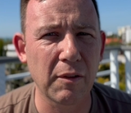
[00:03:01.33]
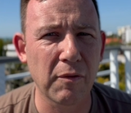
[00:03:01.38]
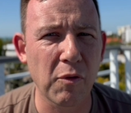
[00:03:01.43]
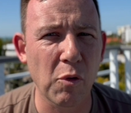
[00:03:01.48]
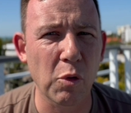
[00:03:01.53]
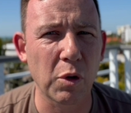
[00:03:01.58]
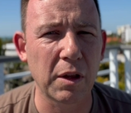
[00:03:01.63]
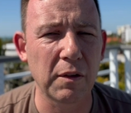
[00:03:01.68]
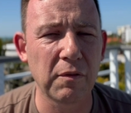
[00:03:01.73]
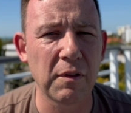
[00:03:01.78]

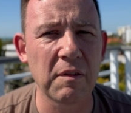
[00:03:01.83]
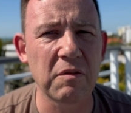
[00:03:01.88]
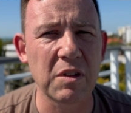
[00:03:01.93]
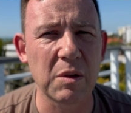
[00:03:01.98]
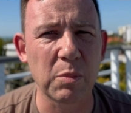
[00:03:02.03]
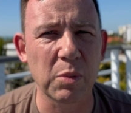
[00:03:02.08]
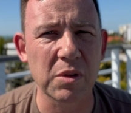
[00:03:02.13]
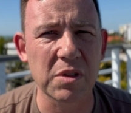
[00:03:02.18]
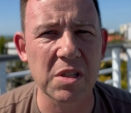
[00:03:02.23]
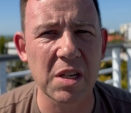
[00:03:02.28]
40,
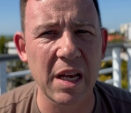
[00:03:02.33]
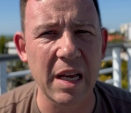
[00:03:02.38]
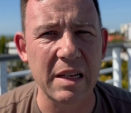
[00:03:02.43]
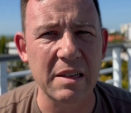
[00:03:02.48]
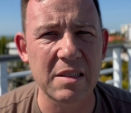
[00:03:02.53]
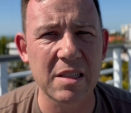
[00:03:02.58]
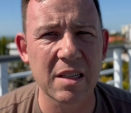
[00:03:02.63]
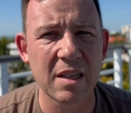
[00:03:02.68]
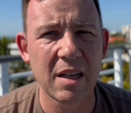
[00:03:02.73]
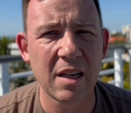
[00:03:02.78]

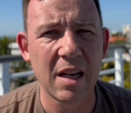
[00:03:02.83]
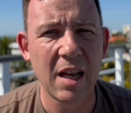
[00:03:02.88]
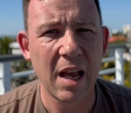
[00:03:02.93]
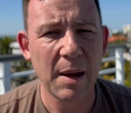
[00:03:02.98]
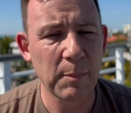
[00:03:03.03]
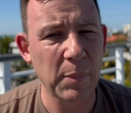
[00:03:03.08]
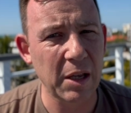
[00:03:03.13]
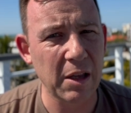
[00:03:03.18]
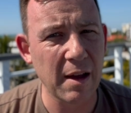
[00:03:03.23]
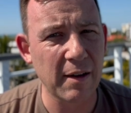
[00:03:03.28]
50%,
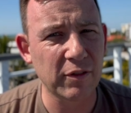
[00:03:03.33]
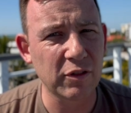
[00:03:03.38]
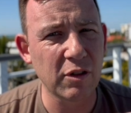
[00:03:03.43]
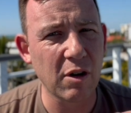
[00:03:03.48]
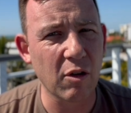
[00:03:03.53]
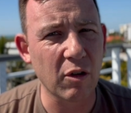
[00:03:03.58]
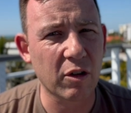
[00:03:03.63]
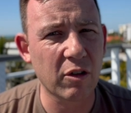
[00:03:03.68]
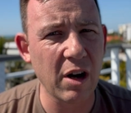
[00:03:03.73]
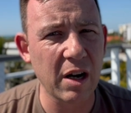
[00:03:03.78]
but you have a
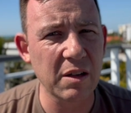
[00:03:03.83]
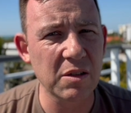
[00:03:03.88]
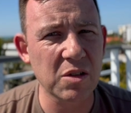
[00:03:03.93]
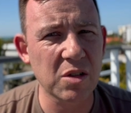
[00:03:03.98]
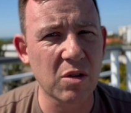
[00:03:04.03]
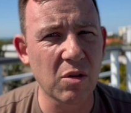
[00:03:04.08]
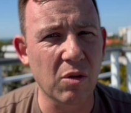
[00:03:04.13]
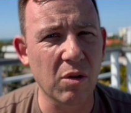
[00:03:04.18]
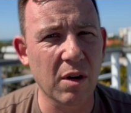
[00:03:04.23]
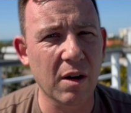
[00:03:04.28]
lower credit
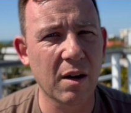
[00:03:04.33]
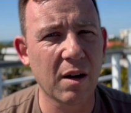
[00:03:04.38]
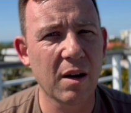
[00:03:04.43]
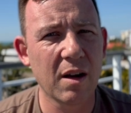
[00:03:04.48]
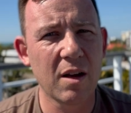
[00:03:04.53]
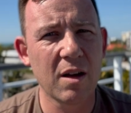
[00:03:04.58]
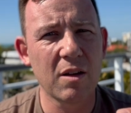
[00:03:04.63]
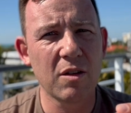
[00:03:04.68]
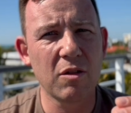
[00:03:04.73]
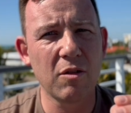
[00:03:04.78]
score,
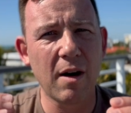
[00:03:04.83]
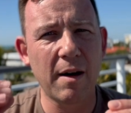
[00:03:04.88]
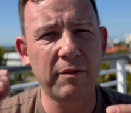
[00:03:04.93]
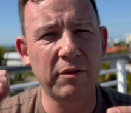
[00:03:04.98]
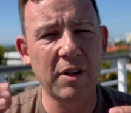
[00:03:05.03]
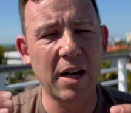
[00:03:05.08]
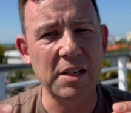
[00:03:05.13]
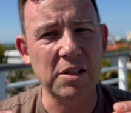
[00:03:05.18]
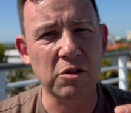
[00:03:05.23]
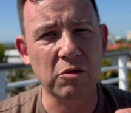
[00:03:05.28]
you have
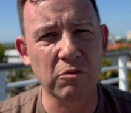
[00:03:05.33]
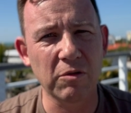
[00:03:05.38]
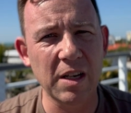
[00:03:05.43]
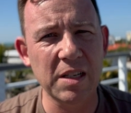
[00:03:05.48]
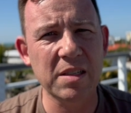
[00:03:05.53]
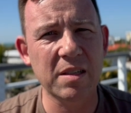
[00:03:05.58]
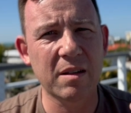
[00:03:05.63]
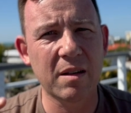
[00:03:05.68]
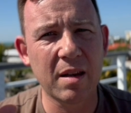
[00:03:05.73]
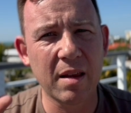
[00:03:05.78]
less
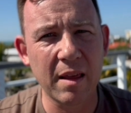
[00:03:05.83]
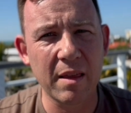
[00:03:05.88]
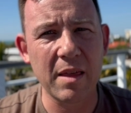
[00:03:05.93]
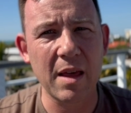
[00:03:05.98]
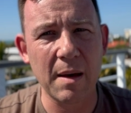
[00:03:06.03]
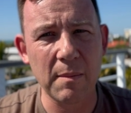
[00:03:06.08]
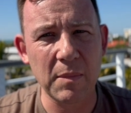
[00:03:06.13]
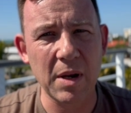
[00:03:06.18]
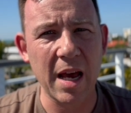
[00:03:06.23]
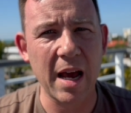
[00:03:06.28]
risk to
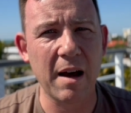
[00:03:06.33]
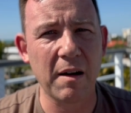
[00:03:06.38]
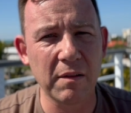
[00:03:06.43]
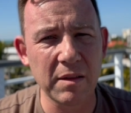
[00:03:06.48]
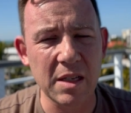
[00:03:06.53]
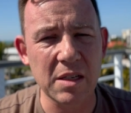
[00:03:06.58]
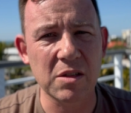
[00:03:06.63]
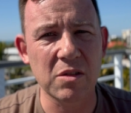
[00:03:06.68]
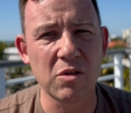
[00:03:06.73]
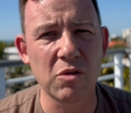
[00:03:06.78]
them now
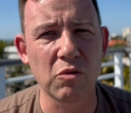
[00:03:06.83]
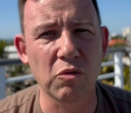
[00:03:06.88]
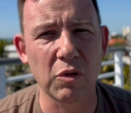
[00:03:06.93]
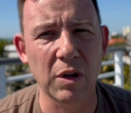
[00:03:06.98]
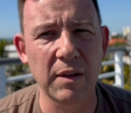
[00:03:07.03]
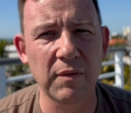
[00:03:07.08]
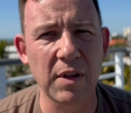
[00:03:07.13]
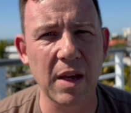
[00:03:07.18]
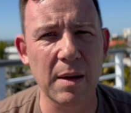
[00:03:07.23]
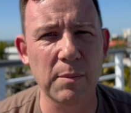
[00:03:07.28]
in this new
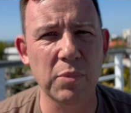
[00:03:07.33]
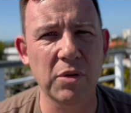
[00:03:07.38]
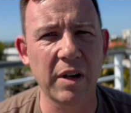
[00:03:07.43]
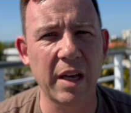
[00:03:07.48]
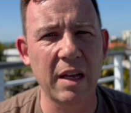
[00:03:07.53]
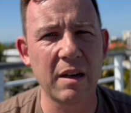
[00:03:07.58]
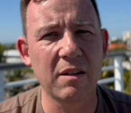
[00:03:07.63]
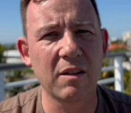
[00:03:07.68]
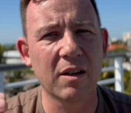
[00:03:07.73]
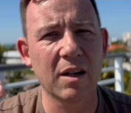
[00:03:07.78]
revamp
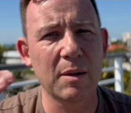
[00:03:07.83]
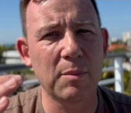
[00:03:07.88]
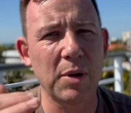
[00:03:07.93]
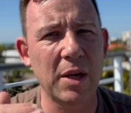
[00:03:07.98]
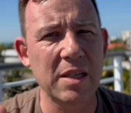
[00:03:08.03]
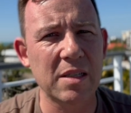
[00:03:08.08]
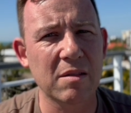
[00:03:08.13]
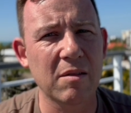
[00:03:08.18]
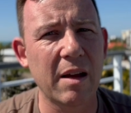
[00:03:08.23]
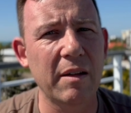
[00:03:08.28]
plan, and you're going to
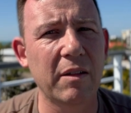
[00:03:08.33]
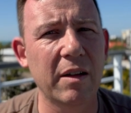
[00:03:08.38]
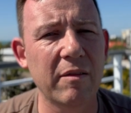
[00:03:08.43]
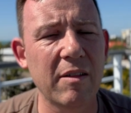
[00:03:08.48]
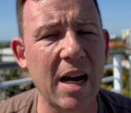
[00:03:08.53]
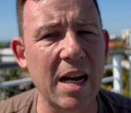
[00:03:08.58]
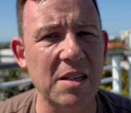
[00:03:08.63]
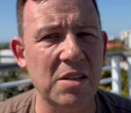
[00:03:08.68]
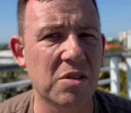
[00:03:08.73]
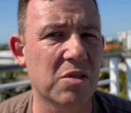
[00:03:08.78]
pay slightly
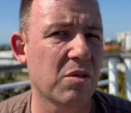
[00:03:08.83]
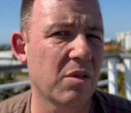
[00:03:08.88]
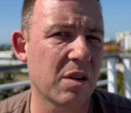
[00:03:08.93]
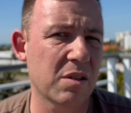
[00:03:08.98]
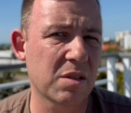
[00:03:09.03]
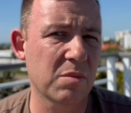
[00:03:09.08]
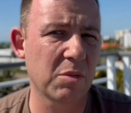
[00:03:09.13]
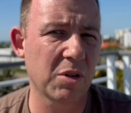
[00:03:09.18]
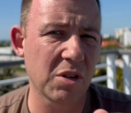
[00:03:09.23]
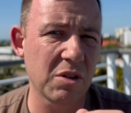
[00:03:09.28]
less. So
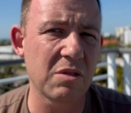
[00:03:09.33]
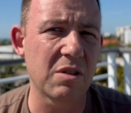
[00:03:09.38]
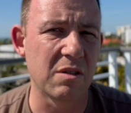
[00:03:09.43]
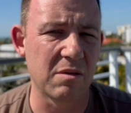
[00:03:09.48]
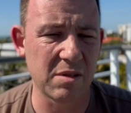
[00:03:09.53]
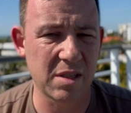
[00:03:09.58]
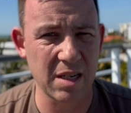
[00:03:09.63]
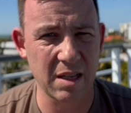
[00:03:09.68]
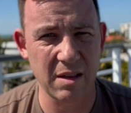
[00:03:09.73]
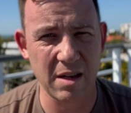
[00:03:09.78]
there's some good
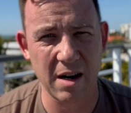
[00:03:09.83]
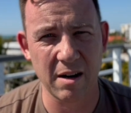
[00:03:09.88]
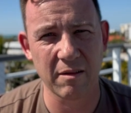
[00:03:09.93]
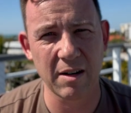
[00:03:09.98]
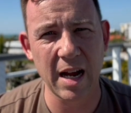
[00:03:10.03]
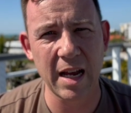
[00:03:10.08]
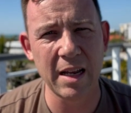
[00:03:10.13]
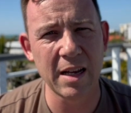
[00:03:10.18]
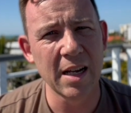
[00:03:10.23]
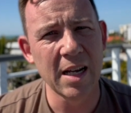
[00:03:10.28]
news in there,
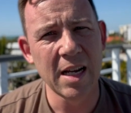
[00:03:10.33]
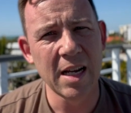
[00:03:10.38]
right?